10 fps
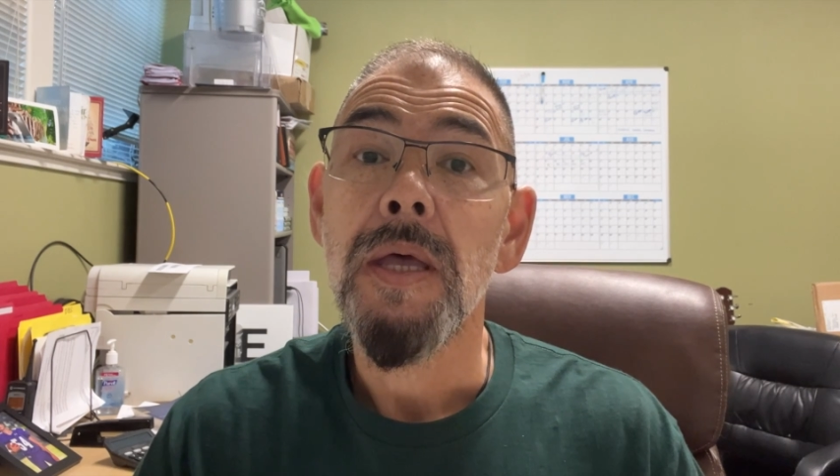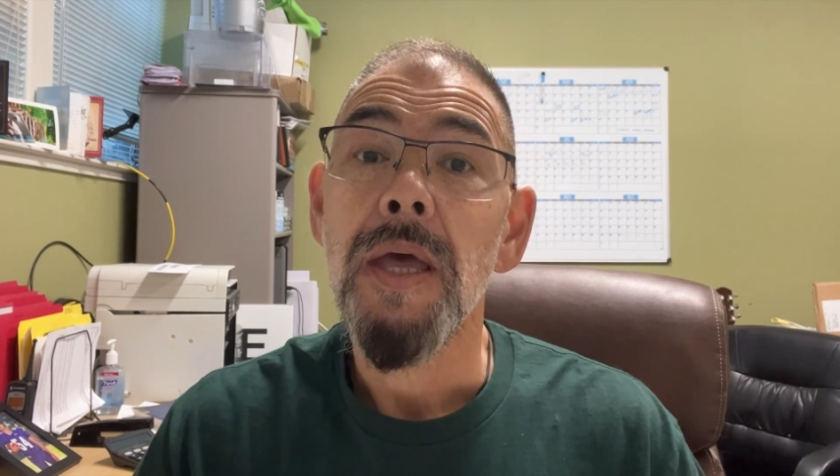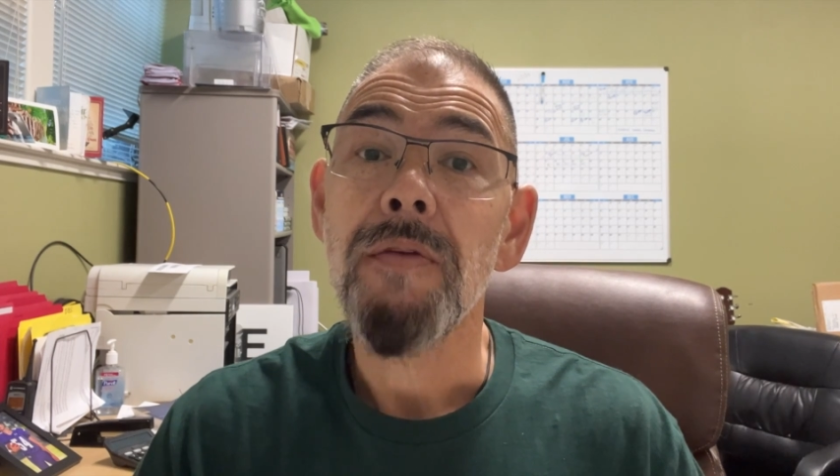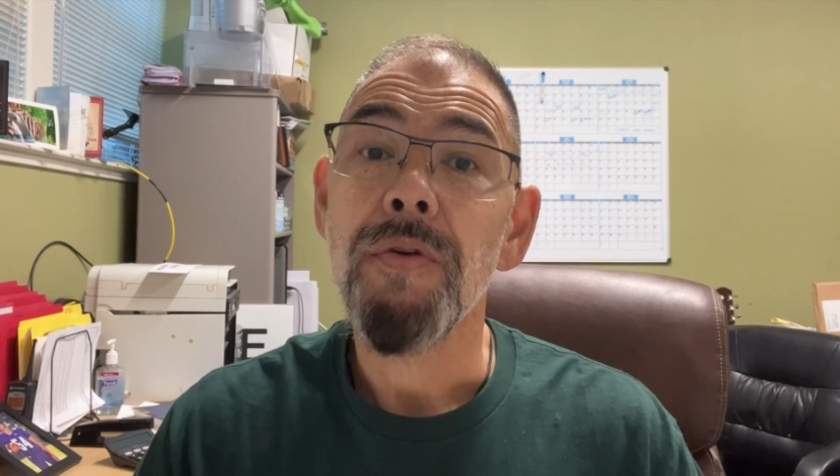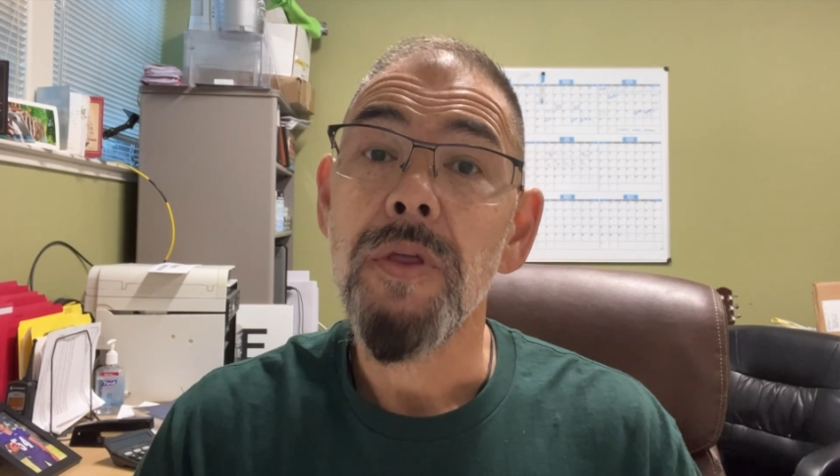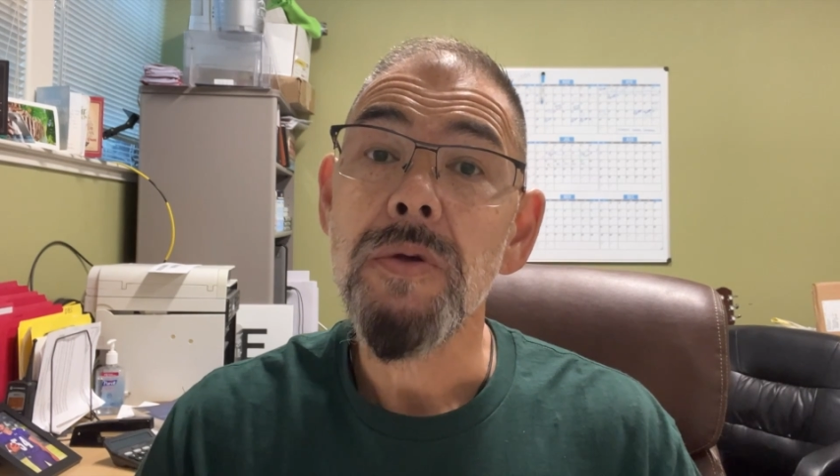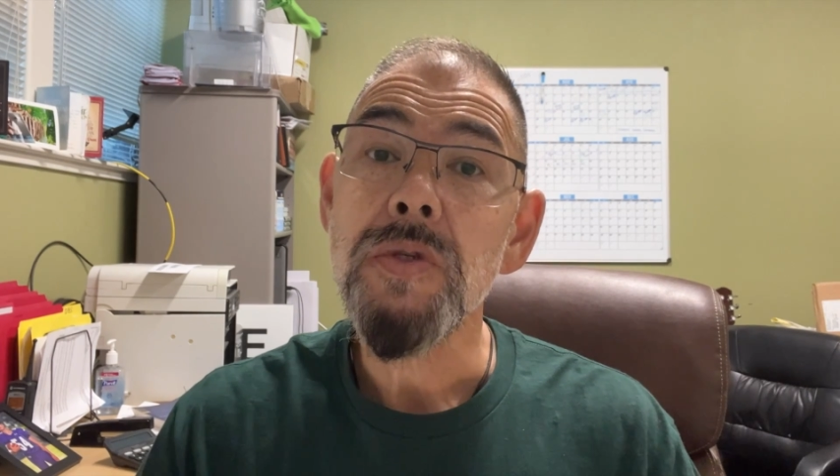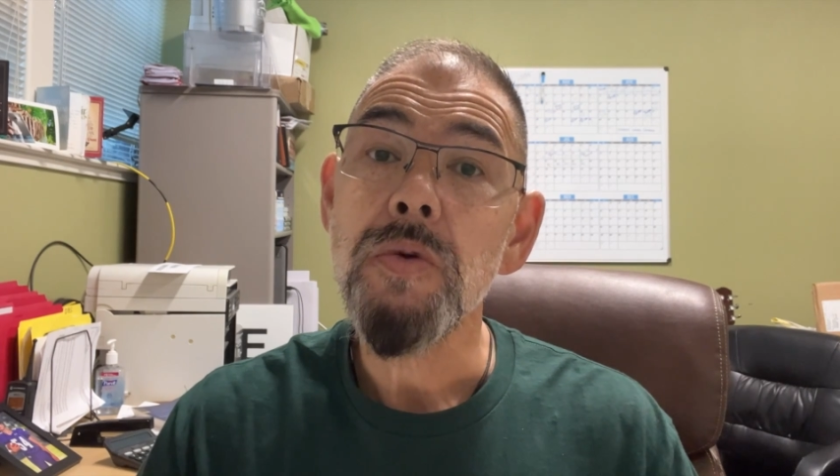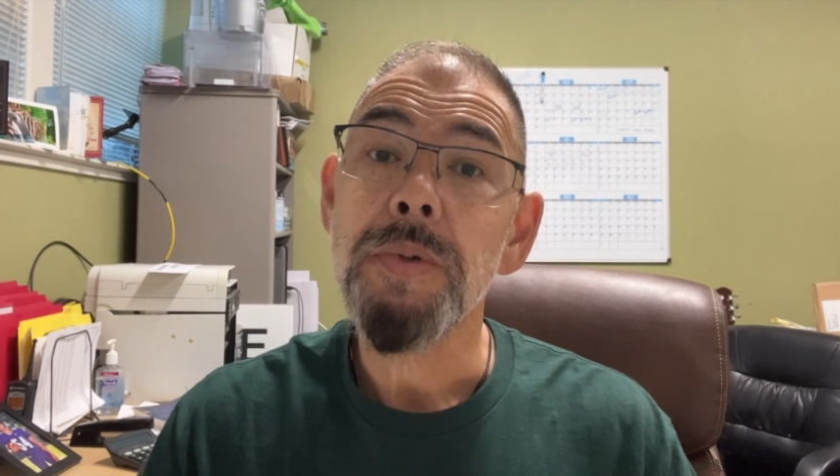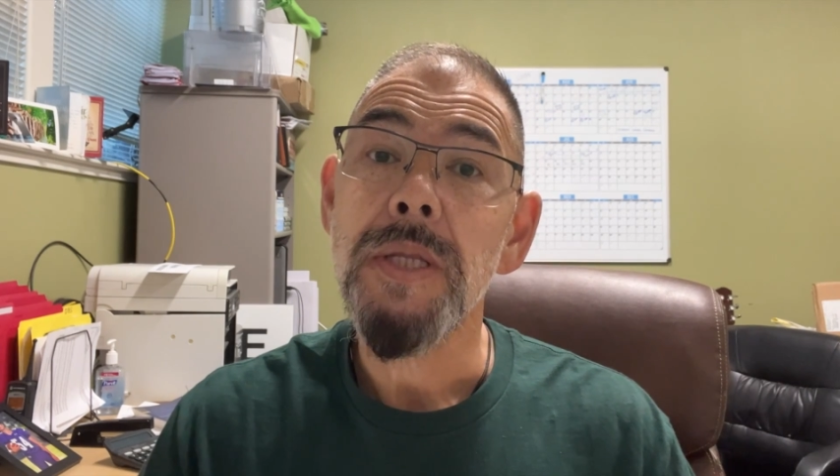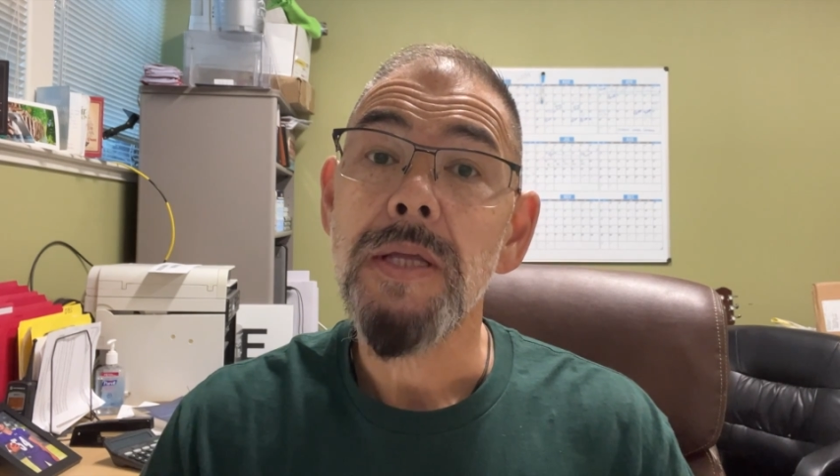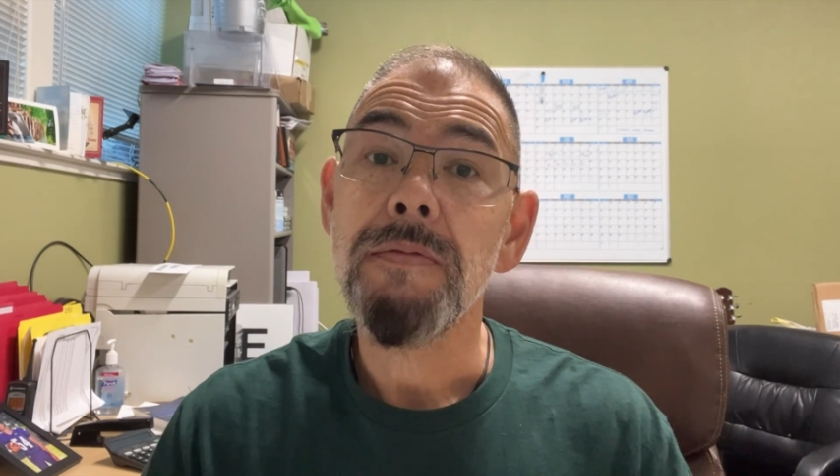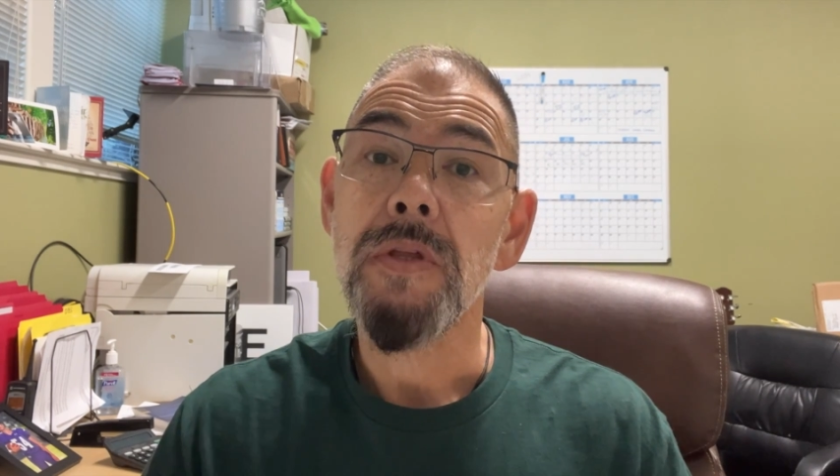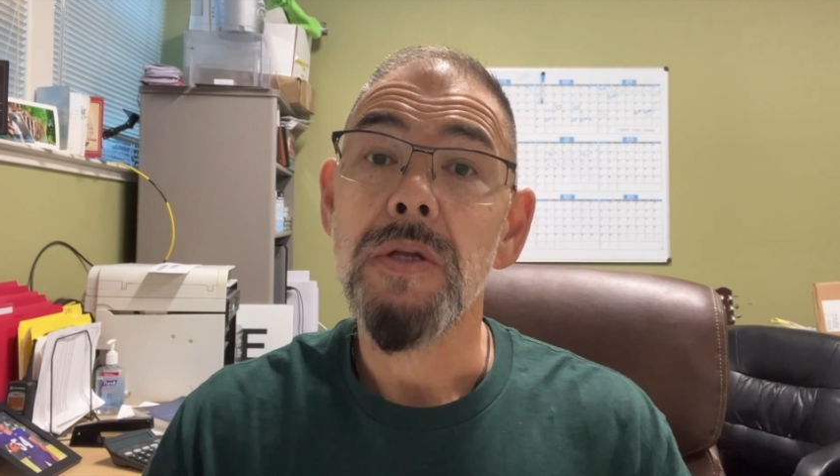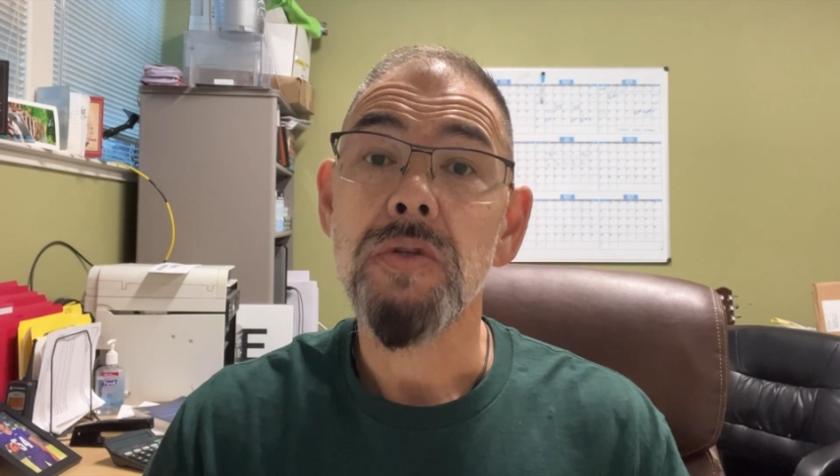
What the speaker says: And for those who believe the